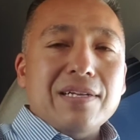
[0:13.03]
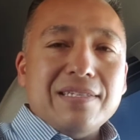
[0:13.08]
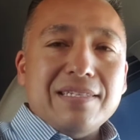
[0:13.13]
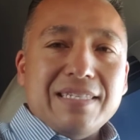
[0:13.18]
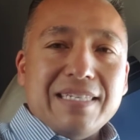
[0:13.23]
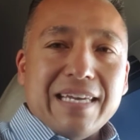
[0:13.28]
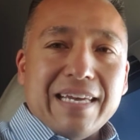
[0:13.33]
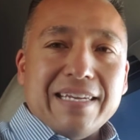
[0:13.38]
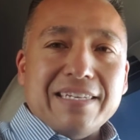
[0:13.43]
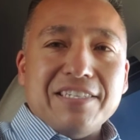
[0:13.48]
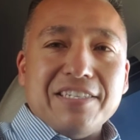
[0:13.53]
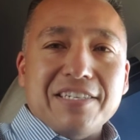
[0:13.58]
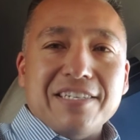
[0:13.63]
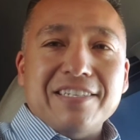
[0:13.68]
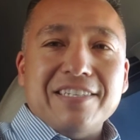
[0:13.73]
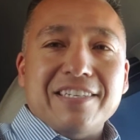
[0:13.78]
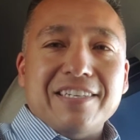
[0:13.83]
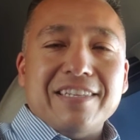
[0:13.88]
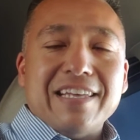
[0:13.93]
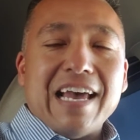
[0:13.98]

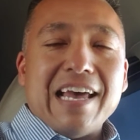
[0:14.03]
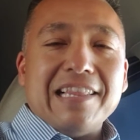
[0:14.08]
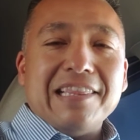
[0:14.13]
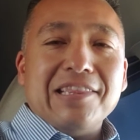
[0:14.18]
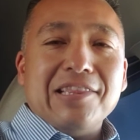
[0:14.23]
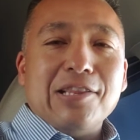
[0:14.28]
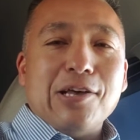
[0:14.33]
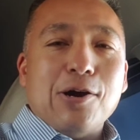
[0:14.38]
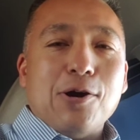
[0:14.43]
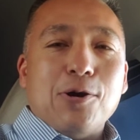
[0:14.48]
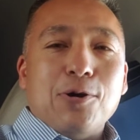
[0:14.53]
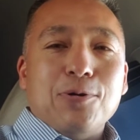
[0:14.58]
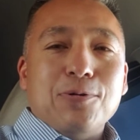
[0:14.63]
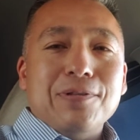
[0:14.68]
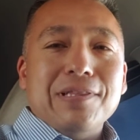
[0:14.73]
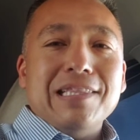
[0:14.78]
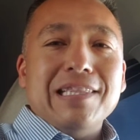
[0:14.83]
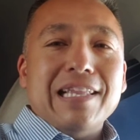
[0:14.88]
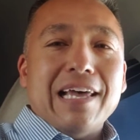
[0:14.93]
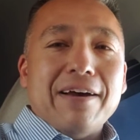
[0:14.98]
attention to that low
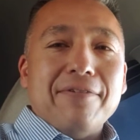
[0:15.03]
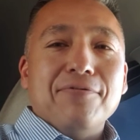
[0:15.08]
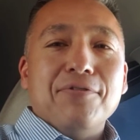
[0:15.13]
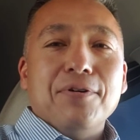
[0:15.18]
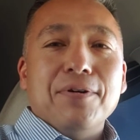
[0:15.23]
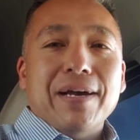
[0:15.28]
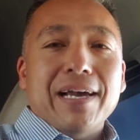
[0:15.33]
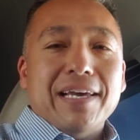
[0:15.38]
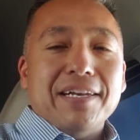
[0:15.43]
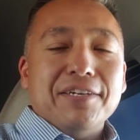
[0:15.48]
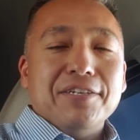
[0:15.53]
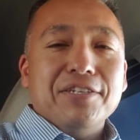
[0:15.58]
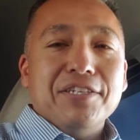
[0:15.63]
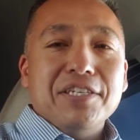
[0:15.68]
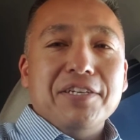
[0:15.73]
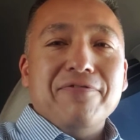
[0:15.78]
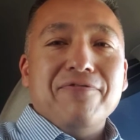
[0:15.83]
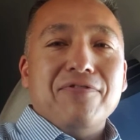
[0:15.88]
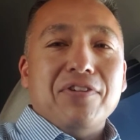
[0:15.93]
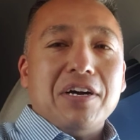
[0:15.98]
level
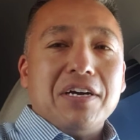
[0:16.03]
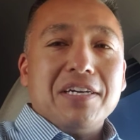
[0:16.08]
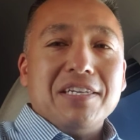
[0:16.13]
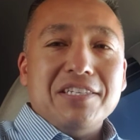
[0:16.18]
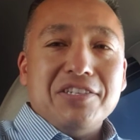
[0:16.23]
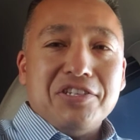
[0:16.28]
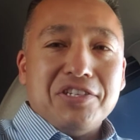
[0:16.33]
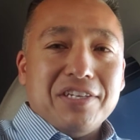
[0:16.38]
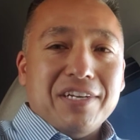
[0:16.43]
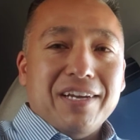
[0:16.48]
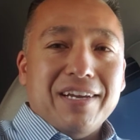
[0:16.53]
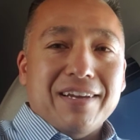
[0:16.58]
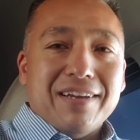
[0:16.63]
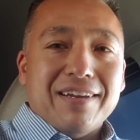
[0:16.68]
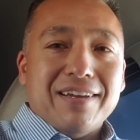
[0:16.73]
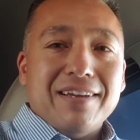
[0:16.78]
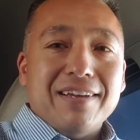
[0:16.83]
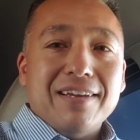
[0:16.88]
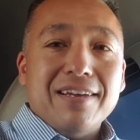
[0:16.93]
energy fucking shit.